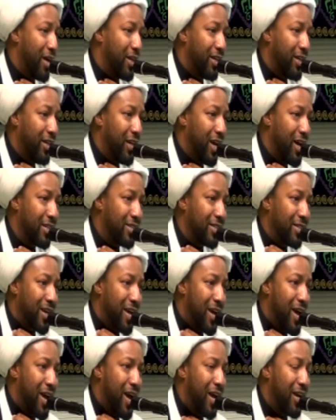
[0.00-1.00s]
of Ali
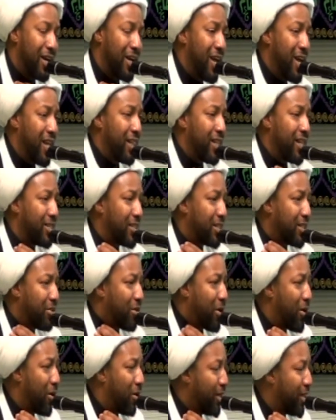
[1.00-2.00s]
Asghar.
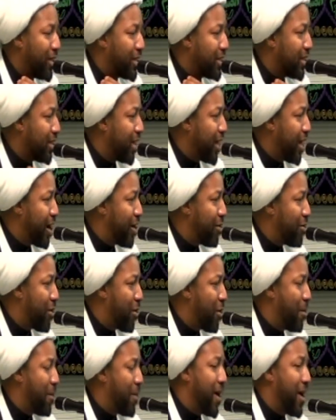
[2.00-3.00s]
This throat, this
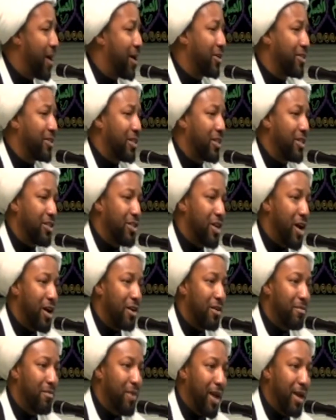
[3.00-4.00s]
arrow pierced this
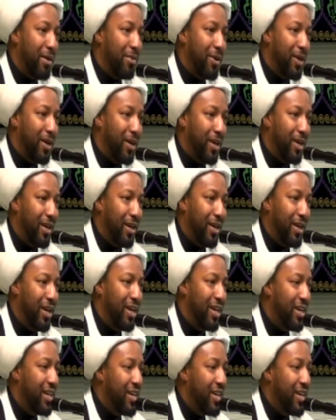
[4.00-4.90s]
young baby,